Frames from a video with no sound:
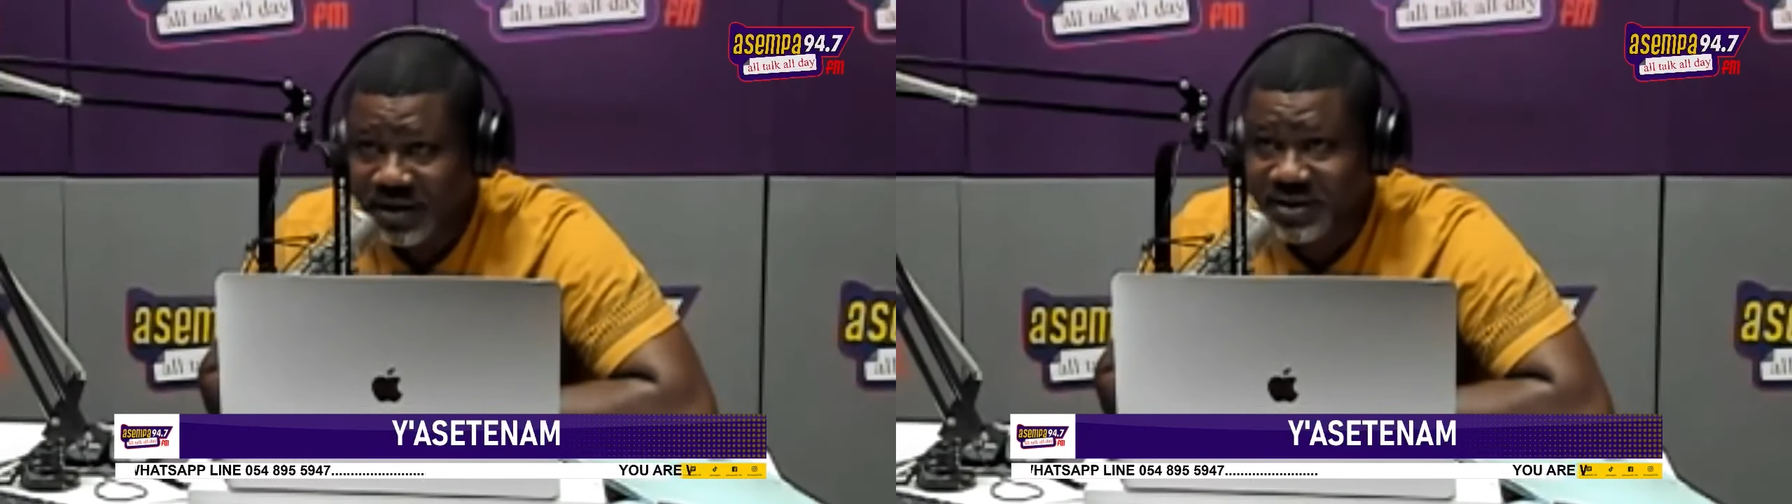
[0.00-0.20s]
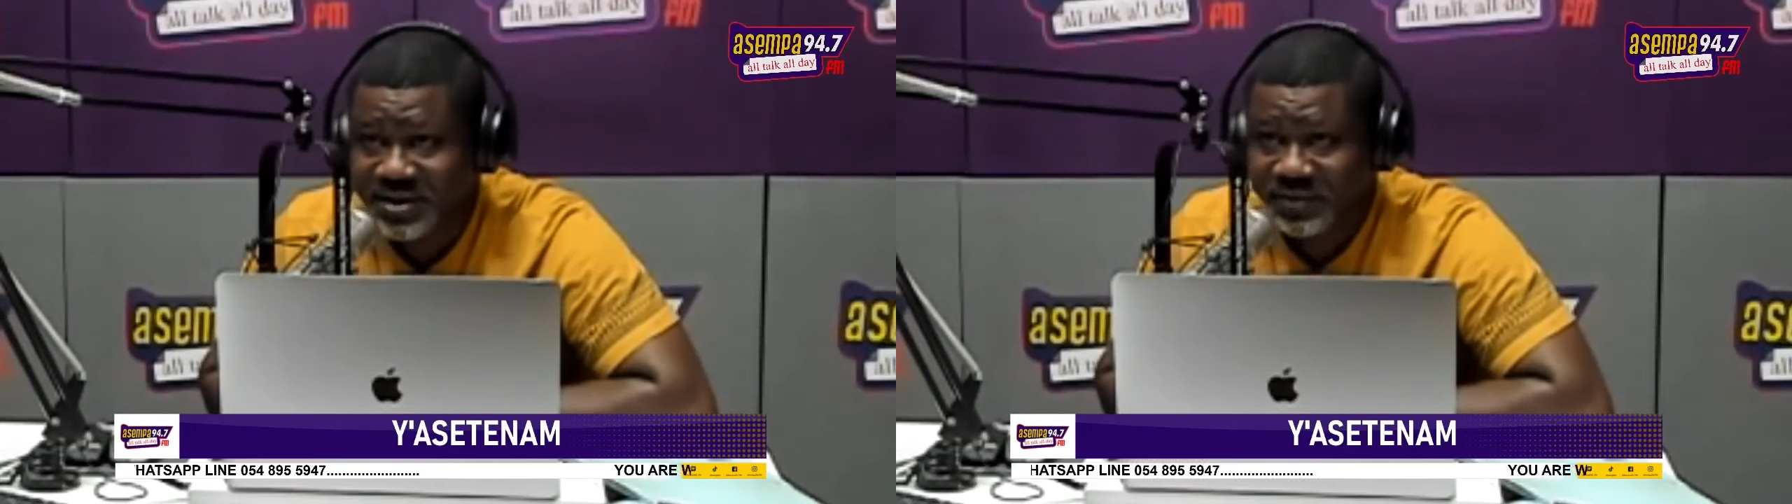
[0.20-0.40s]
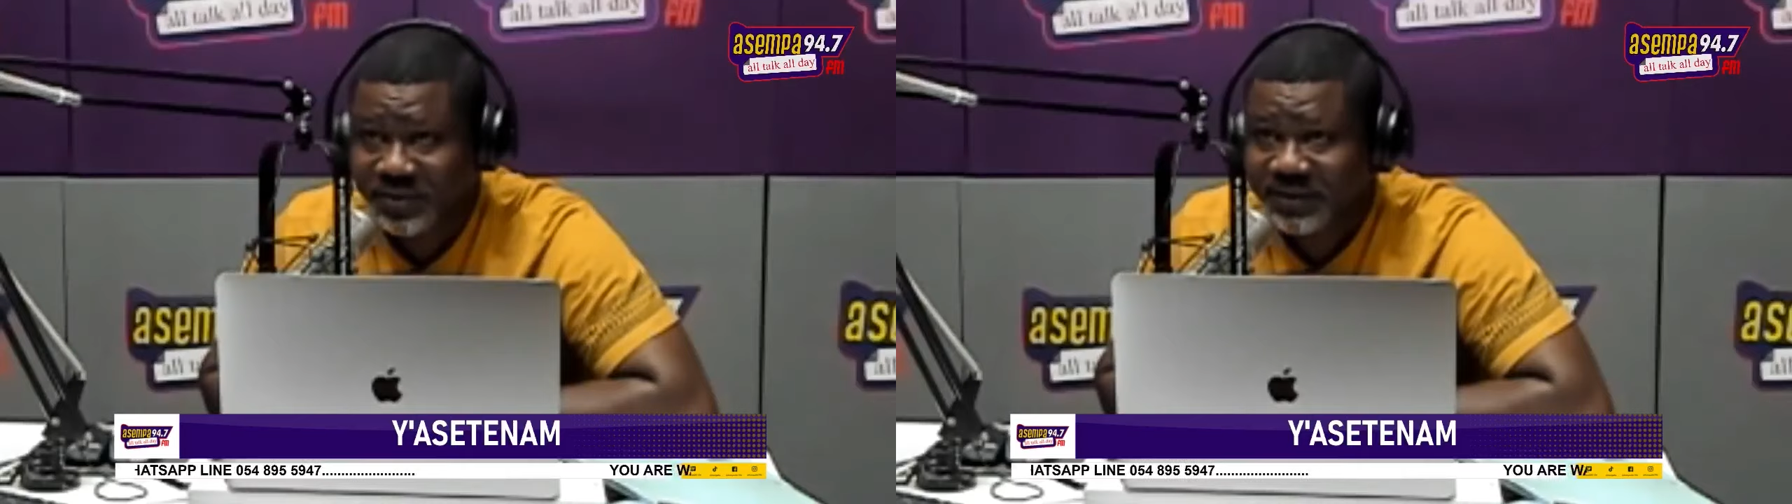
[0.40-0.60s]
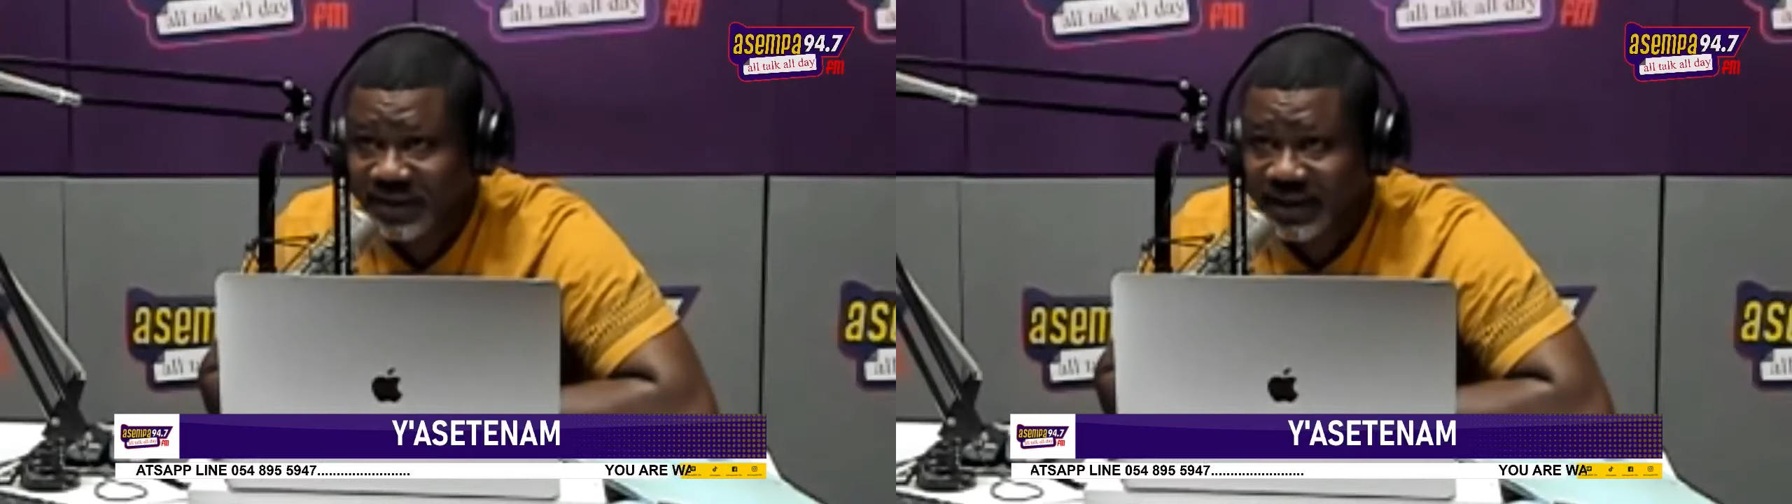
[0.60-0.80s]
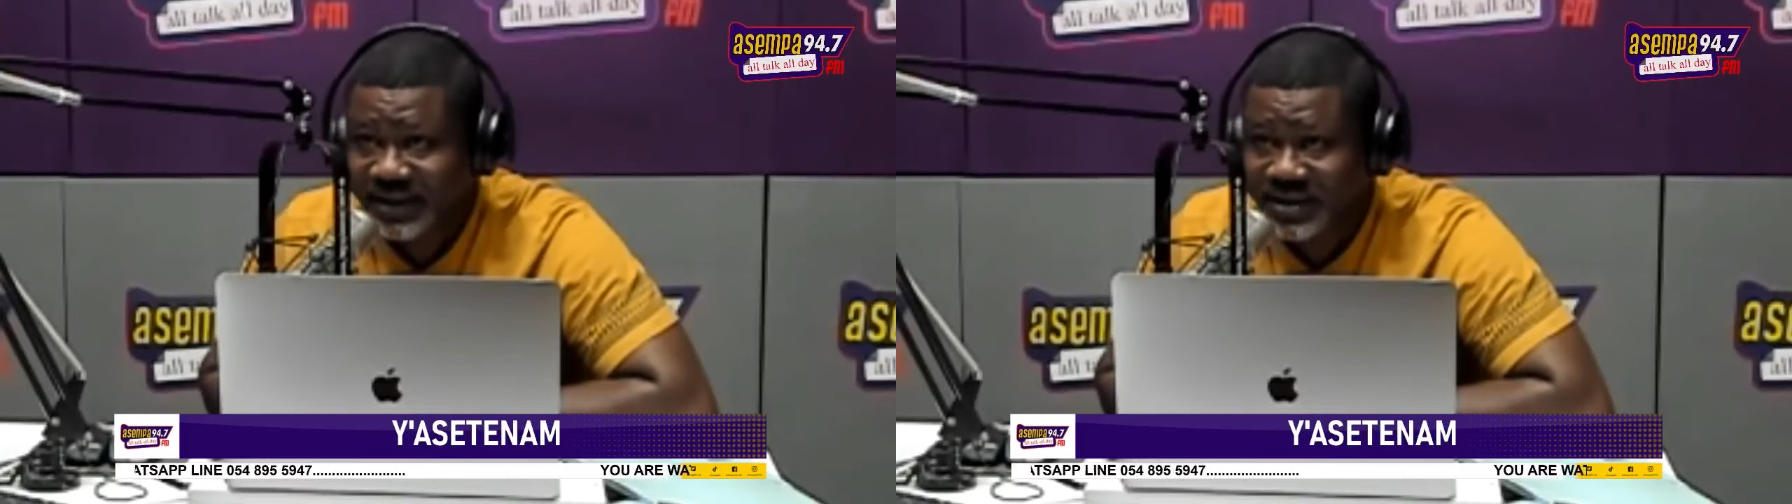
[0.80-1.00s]

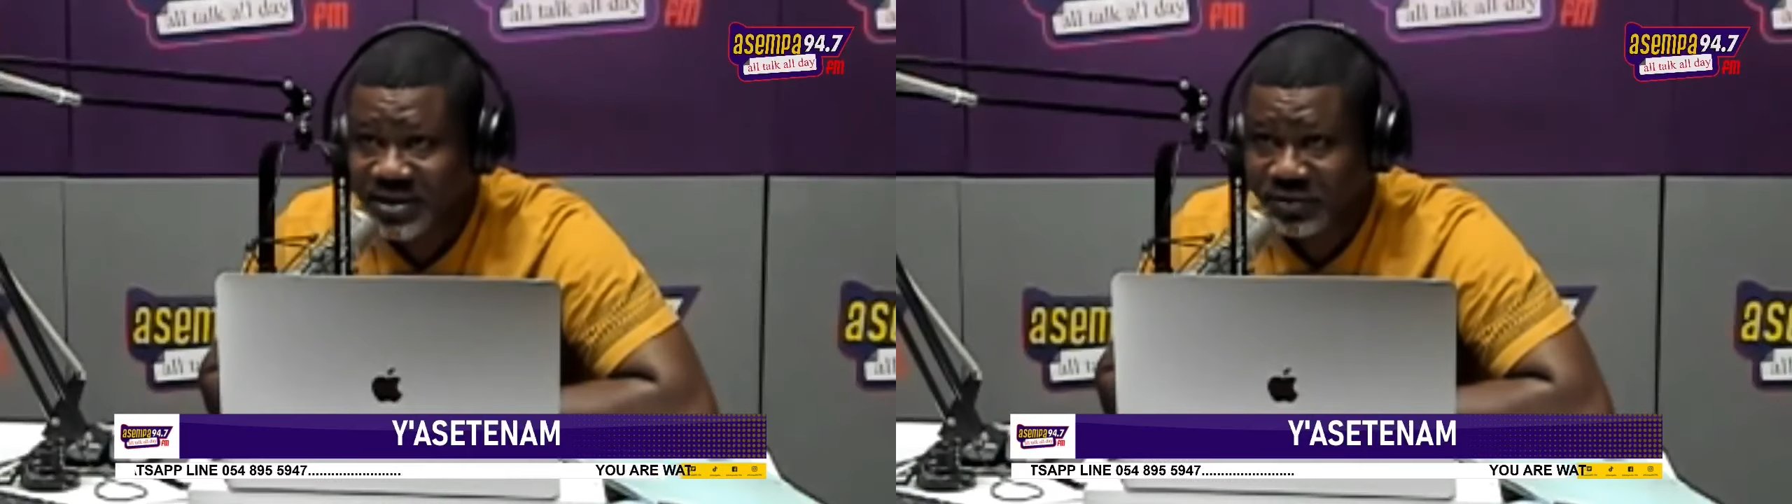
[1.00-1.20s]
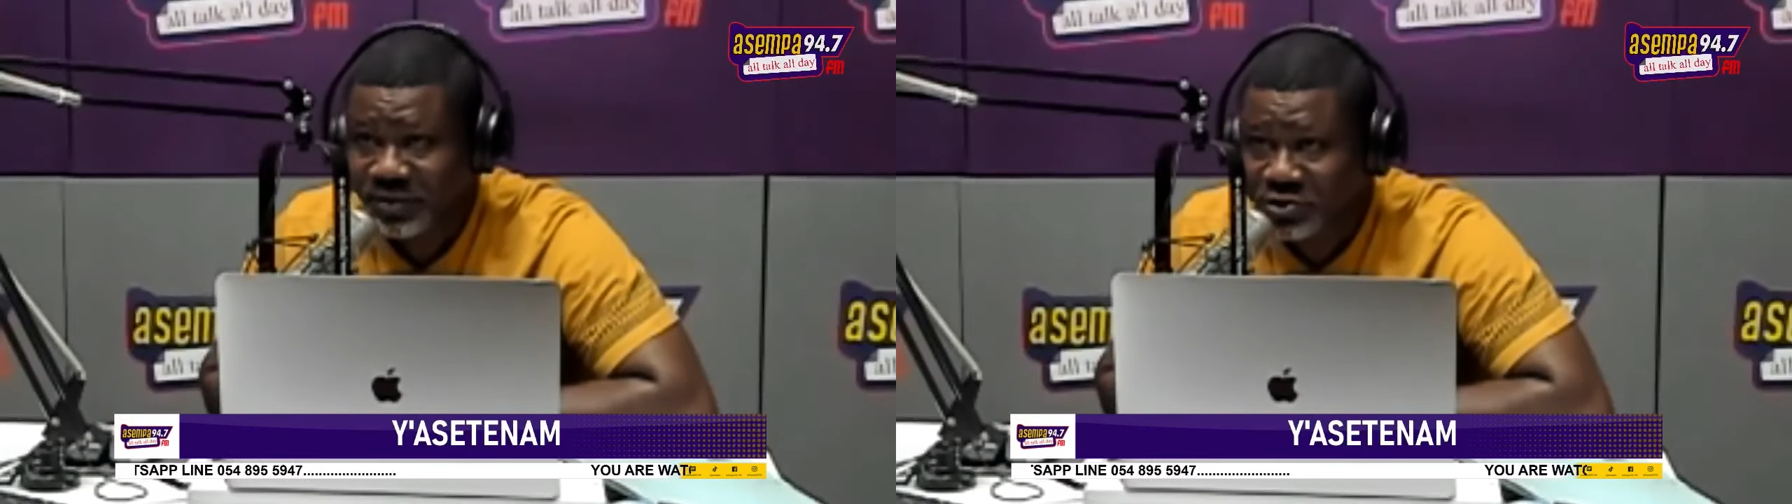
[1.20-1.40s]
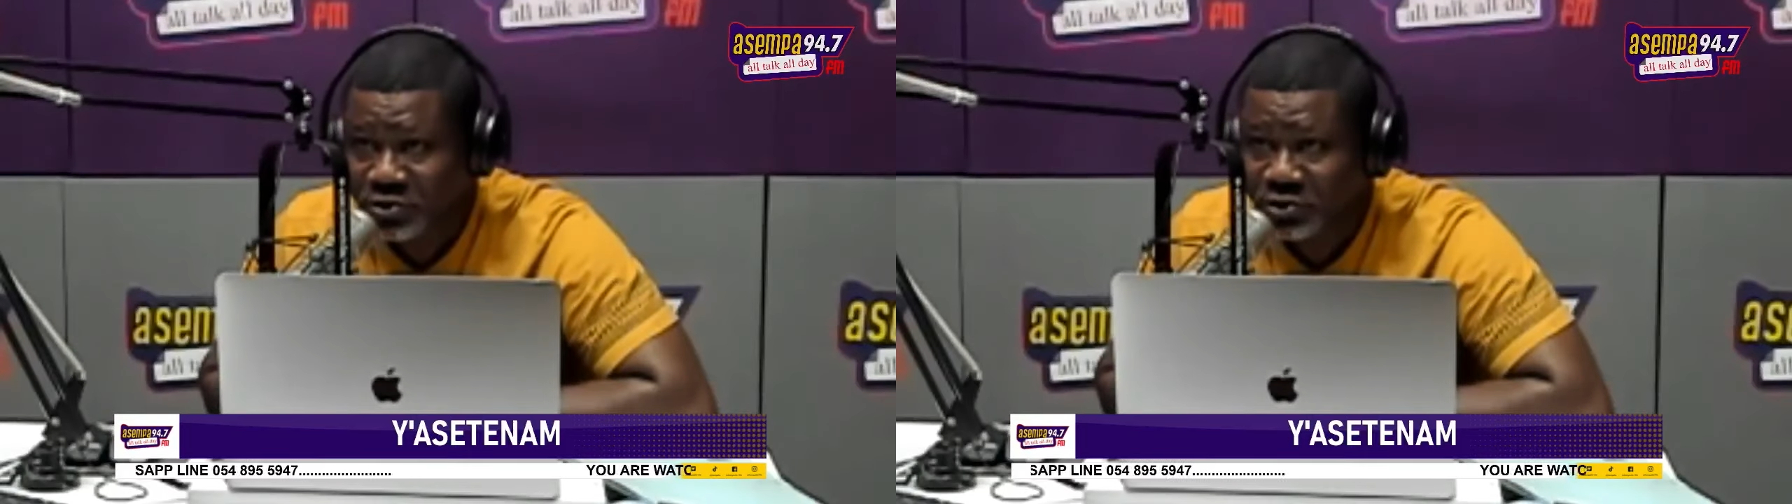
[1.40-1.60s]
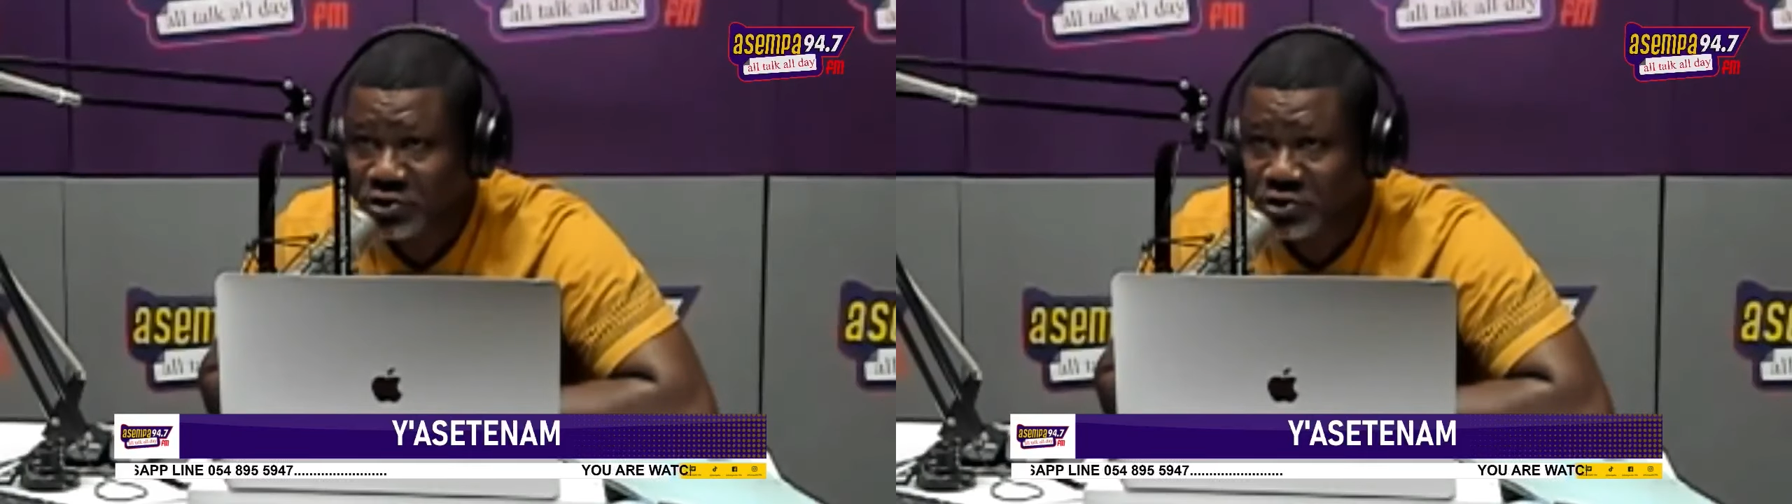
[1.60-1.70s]
0302